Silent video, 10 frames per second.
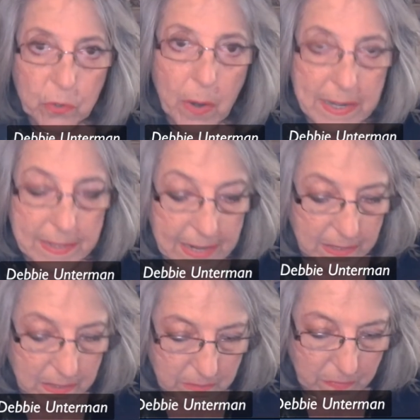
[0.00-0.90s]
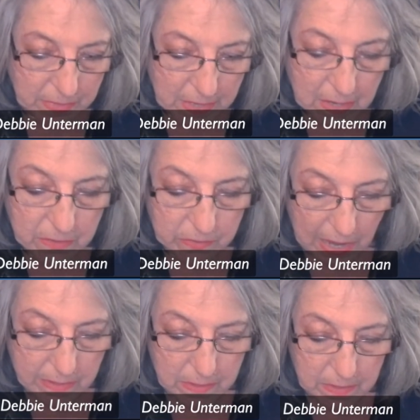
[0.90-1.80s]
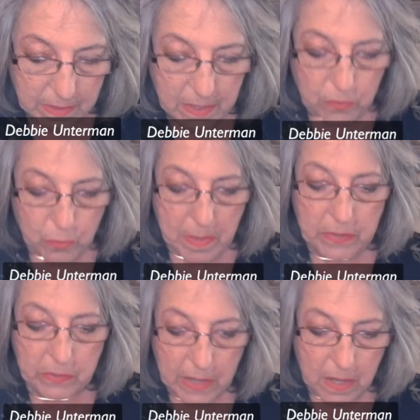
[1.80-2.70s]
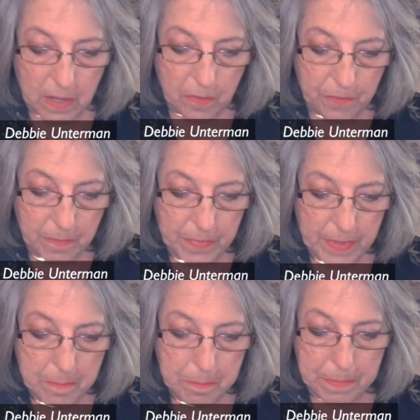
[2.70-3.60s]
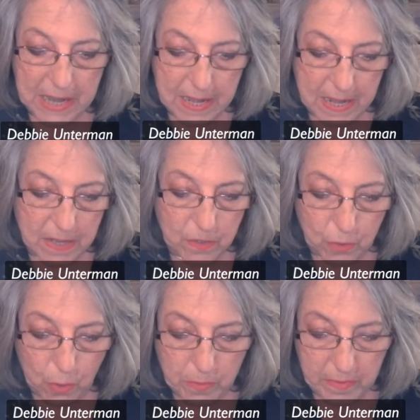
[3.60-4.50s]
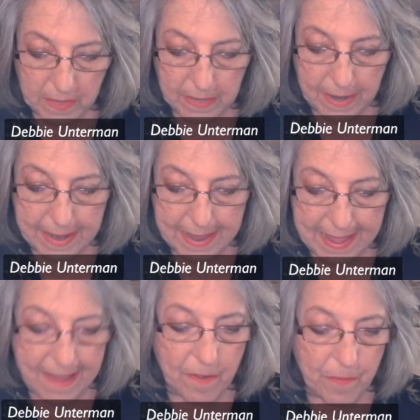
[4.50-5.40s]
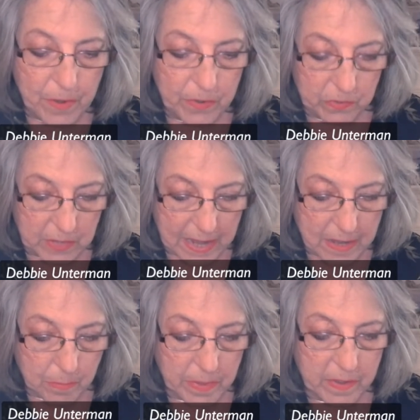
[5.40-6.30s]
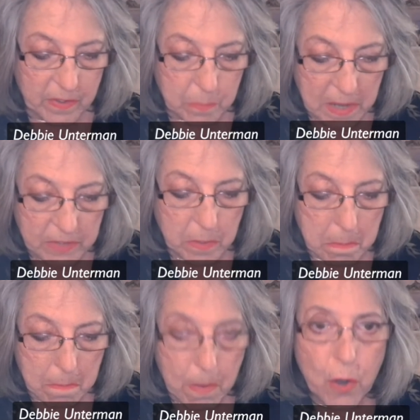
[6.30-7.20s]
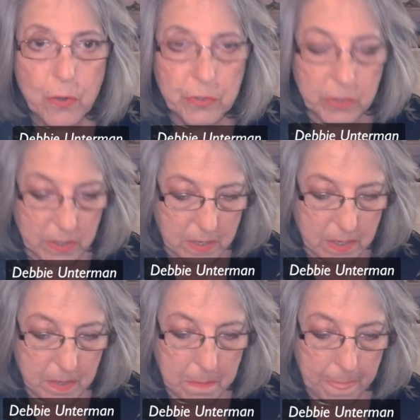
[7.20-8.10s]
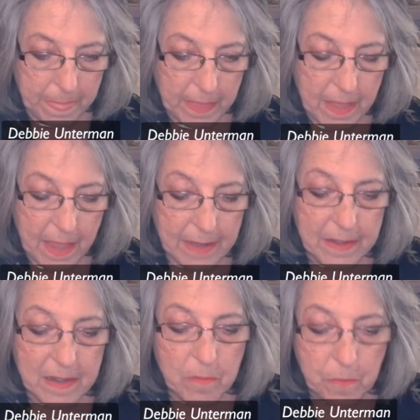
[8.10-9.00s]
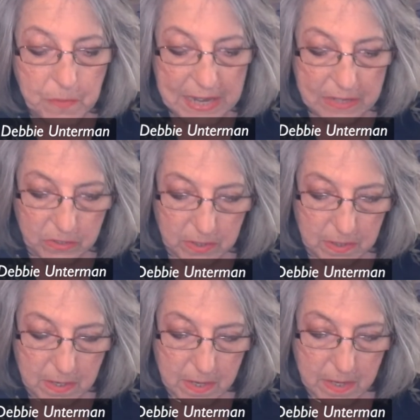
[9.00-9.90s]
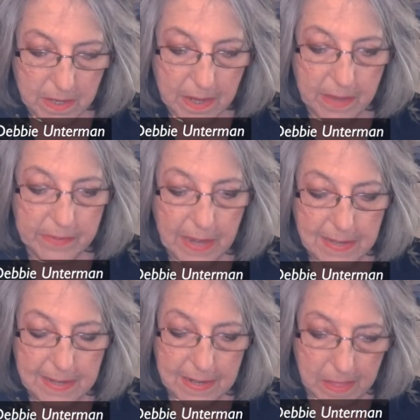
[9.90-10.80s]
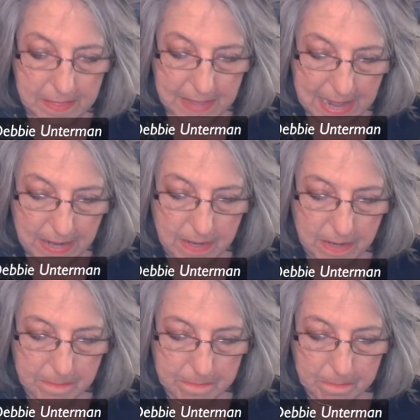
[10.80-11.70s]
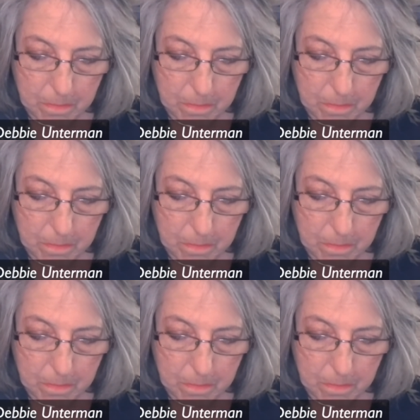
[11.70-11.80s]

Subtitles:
So I did, silently to myself, but I don't think I ever said it with as much emotion and conviction as I did then.